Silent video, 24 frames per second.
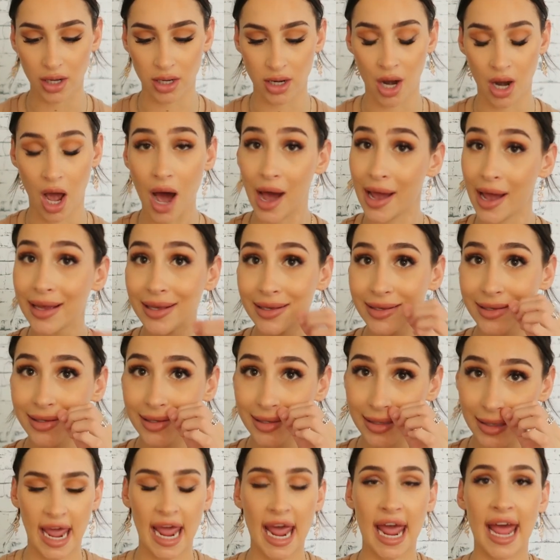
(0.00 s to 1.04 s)

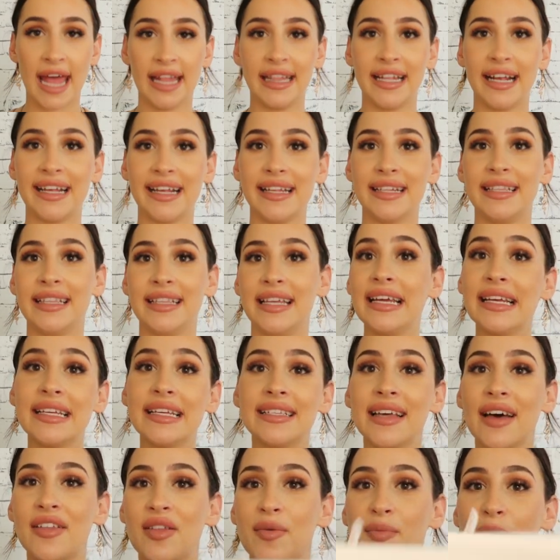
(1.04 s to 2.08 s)
nice. And then
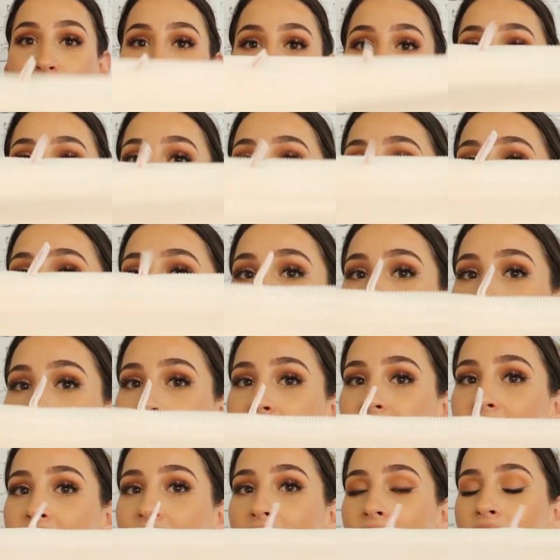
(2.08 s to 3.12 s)
these are the bottoms that they sent
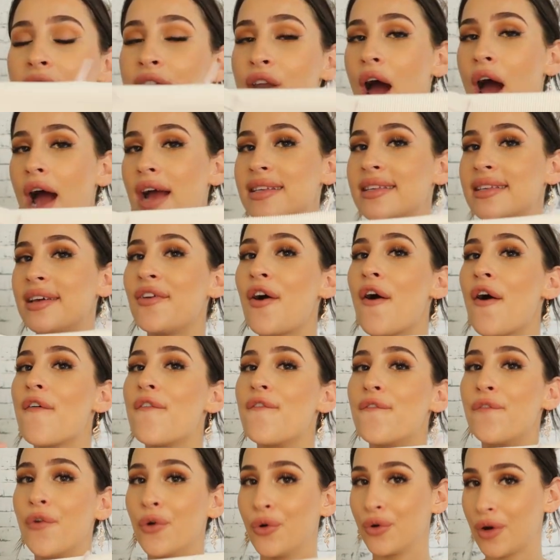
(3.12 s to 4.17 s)
me. A nice and
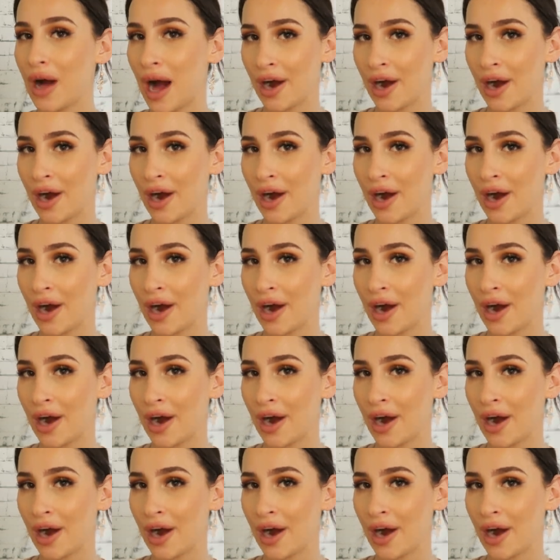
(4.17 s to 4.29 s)
full